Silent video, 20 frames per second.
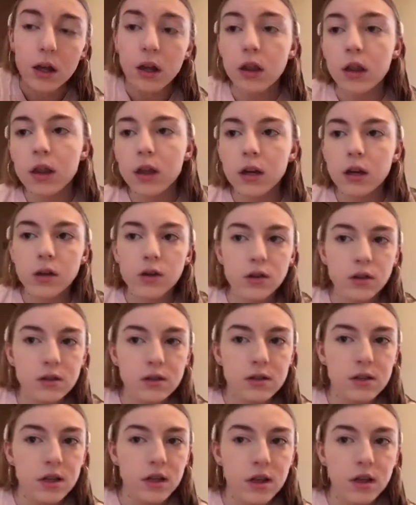Then you can
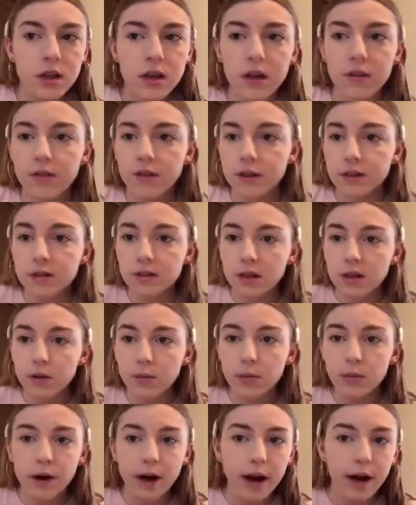see the difference in
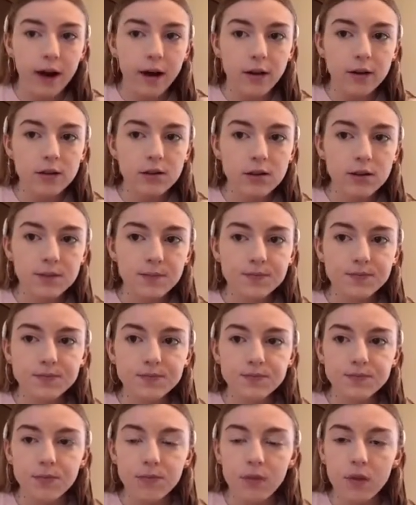brows.
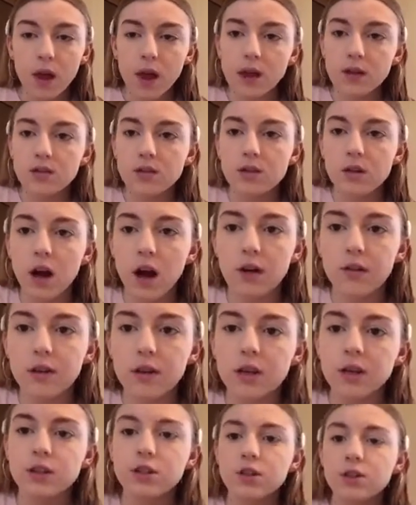It's not
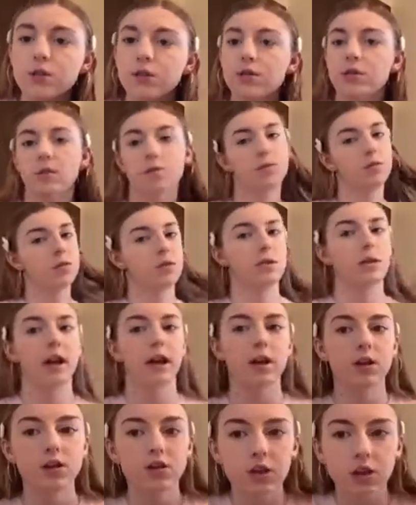really too
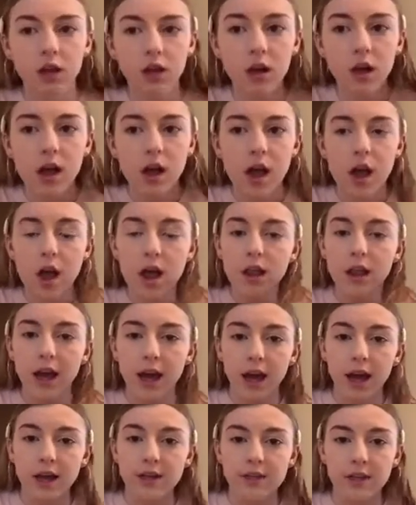substantial. Like
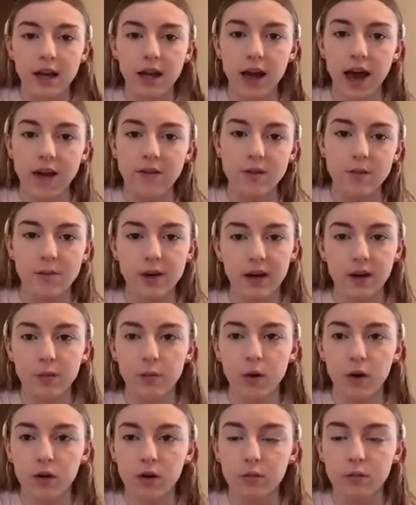I said, I have a big
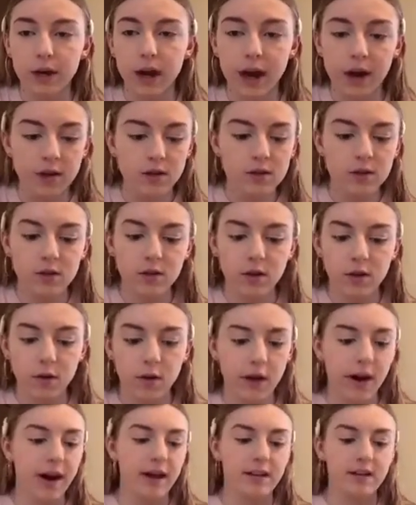bold brow, so
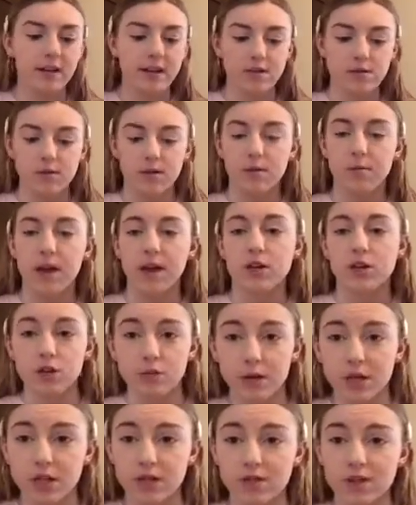it doesn't really make too
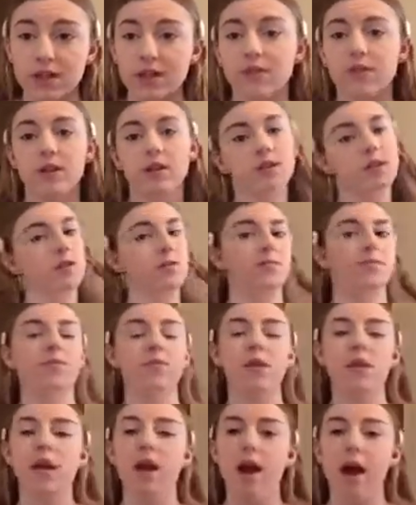much of a difference.
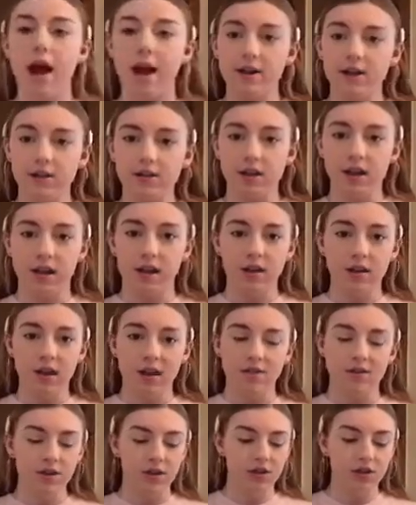I just like the
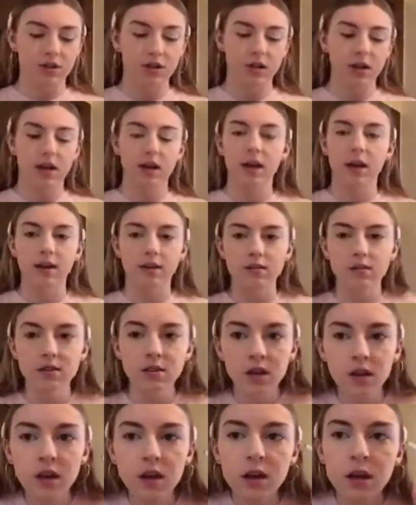definition that it gives,
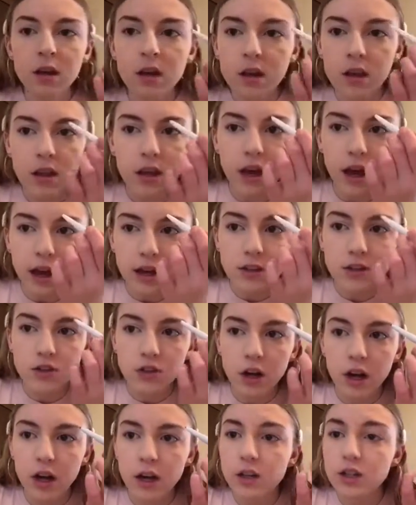the
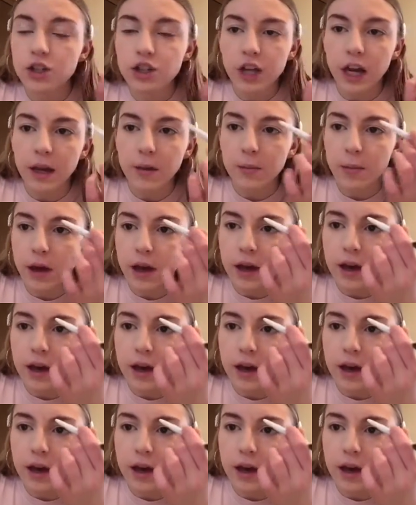extra shaping